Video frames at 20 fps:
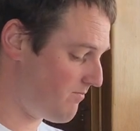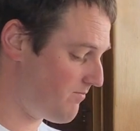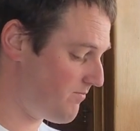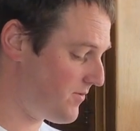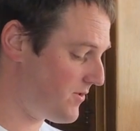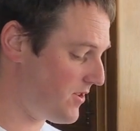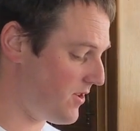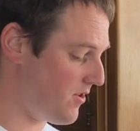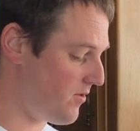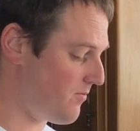
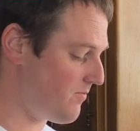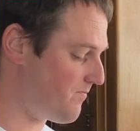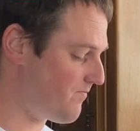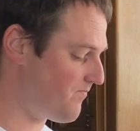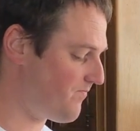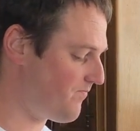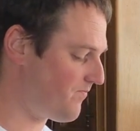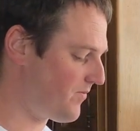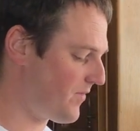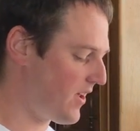So
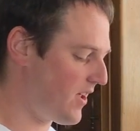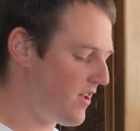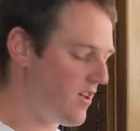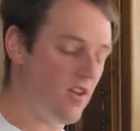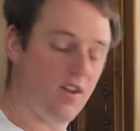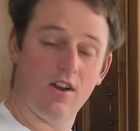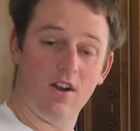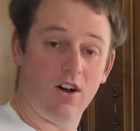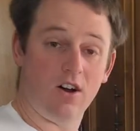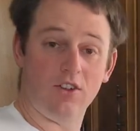
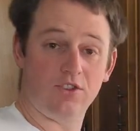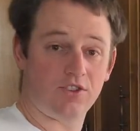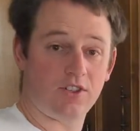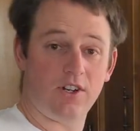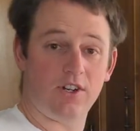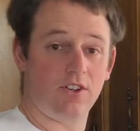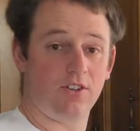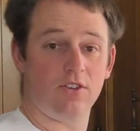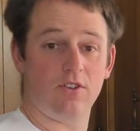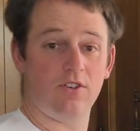I'll try to
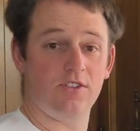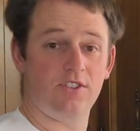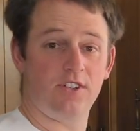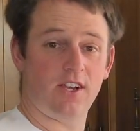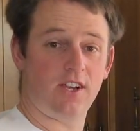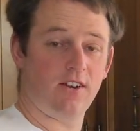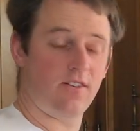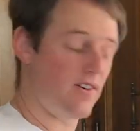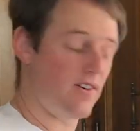grow a second